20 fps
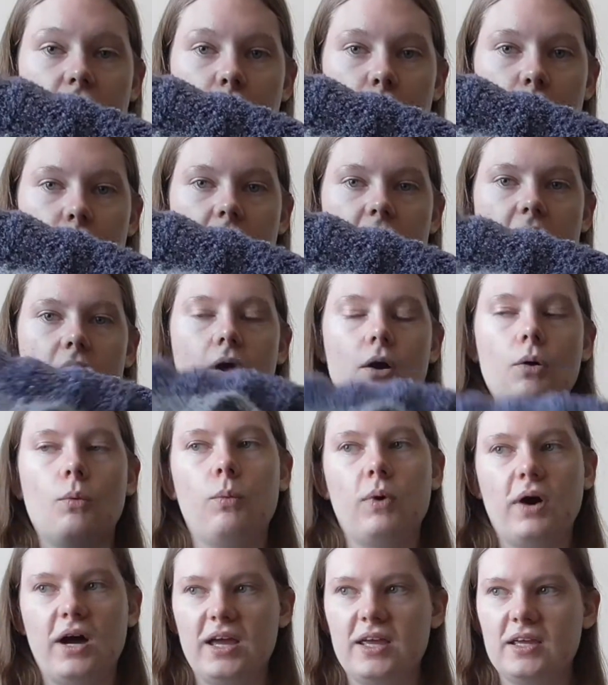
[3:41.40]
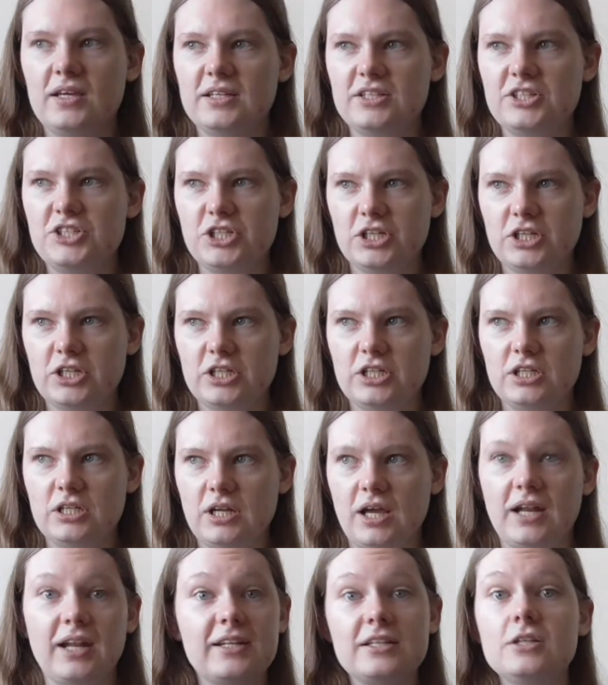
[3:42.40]
them what I had done,
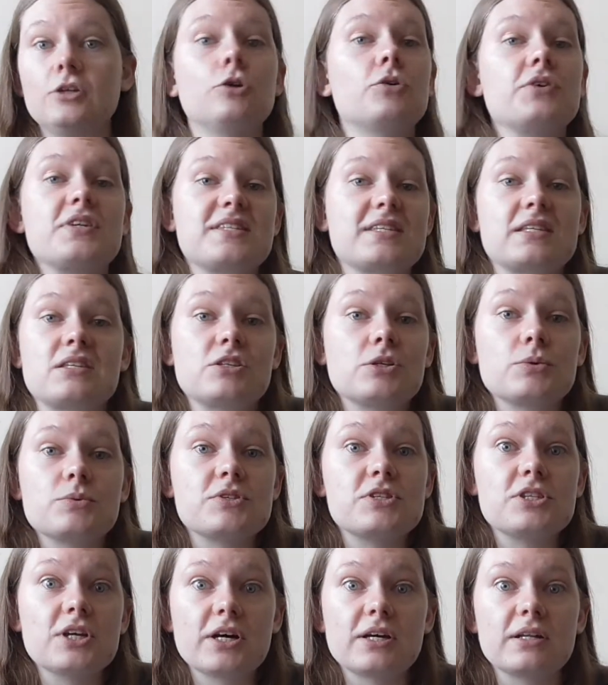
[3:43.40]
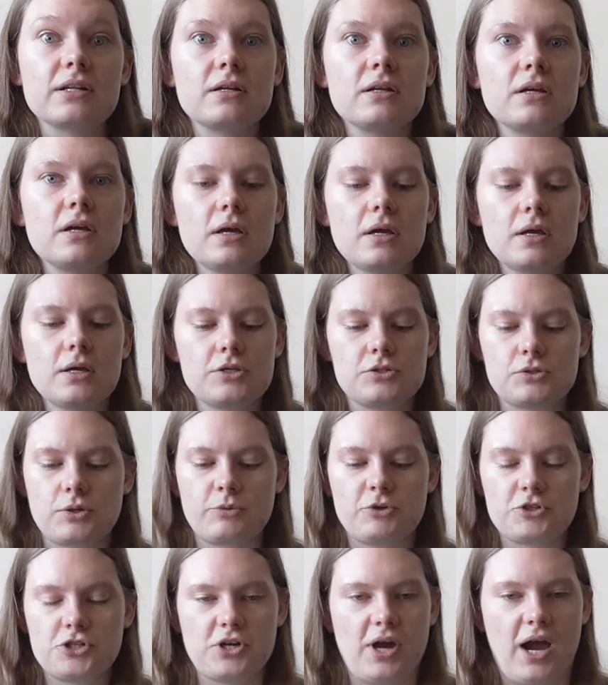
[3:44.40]
and I didn't notice this until it was done, so
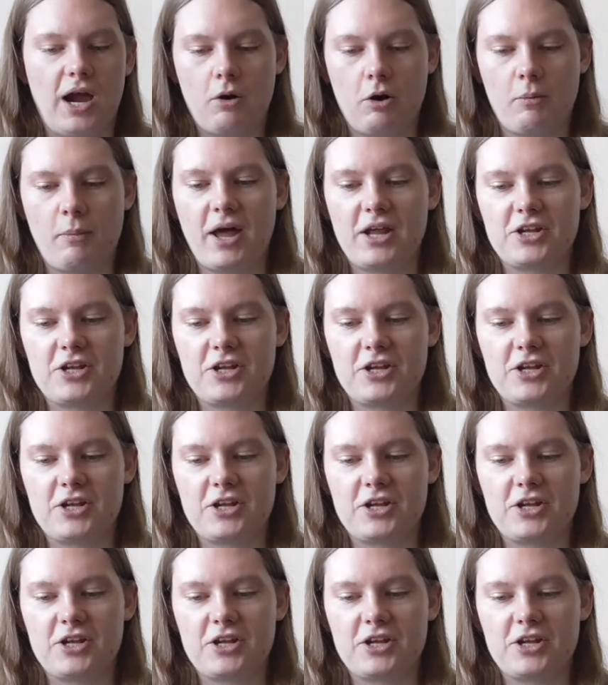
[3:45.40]
I'm not sure how I